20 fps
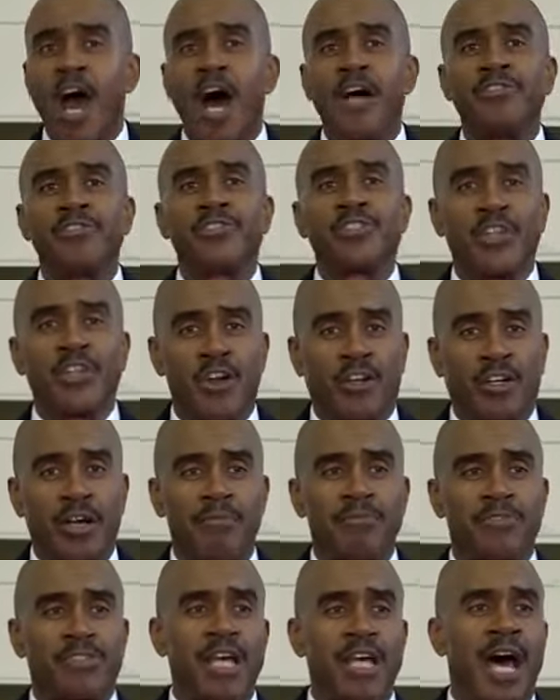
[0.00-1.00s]

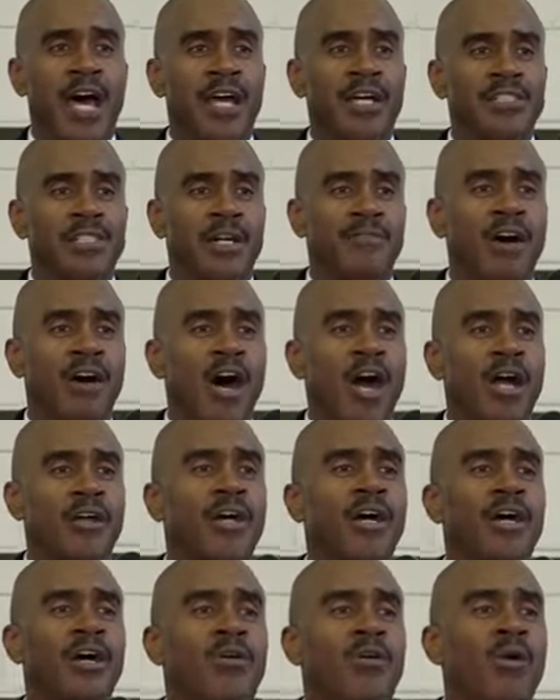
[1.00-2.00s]
uncircumcised of
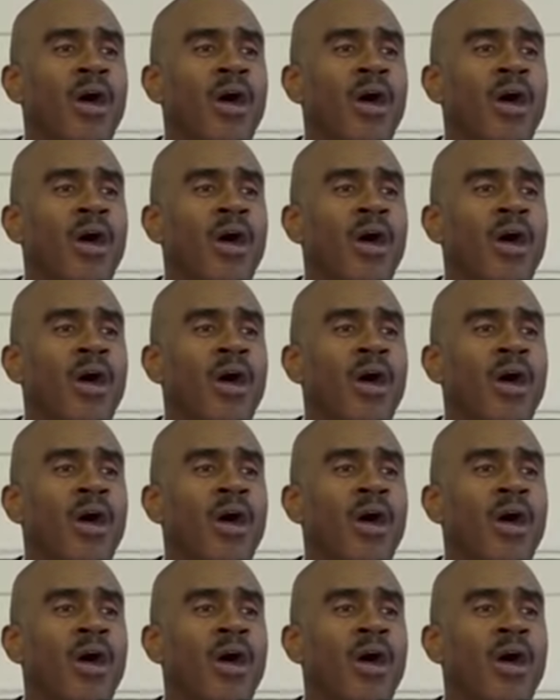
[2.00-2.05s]
heart.